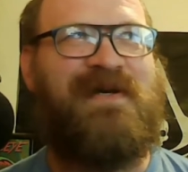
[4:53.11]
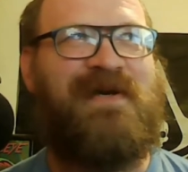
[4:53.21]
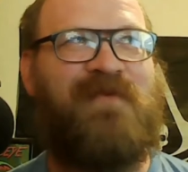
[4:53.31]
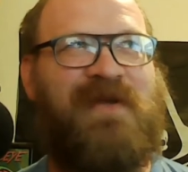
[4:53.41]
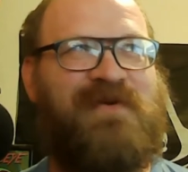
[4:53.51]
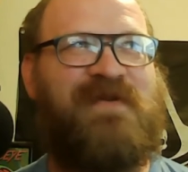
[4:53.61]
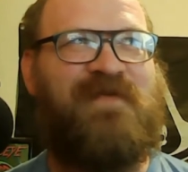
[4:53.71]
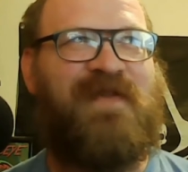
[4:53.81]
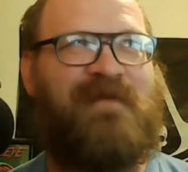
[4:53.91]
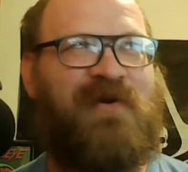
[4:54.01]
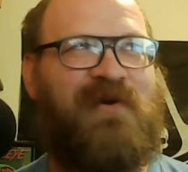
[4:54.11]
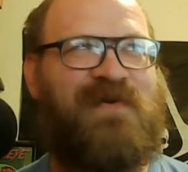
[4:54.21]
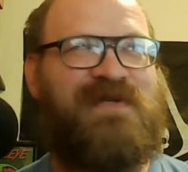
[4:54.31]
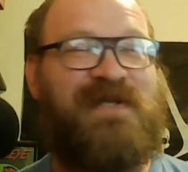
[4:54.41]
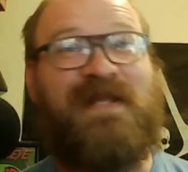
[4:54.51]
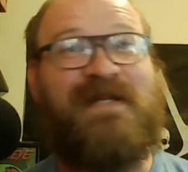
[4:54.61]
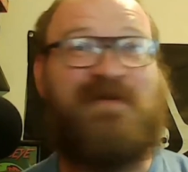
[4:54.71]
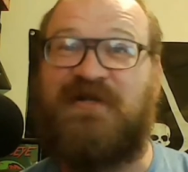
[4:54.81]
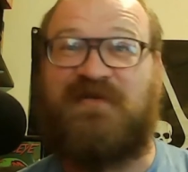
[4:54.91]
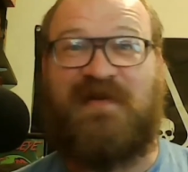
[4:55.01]
We used it for that purpose, and then it's
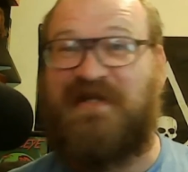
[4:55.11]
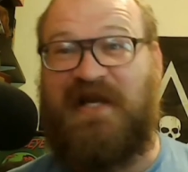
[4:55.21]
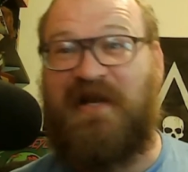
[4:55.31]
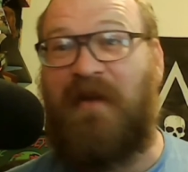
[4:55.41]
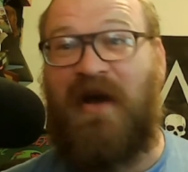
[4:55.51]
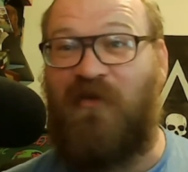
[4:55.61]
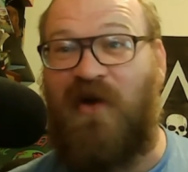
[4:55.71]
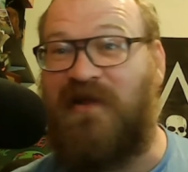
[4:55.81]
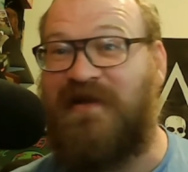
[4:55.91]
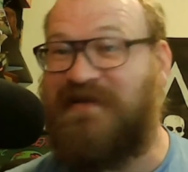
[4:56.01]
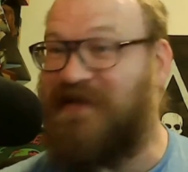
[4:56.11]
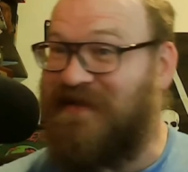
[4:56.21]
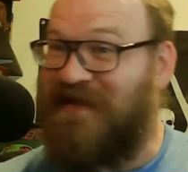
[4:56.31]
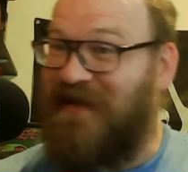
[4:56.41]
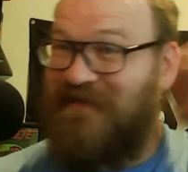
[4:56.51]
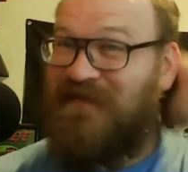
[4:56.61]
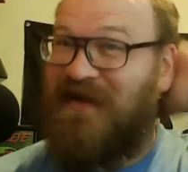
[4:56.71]
just been sitting in my wallet since then.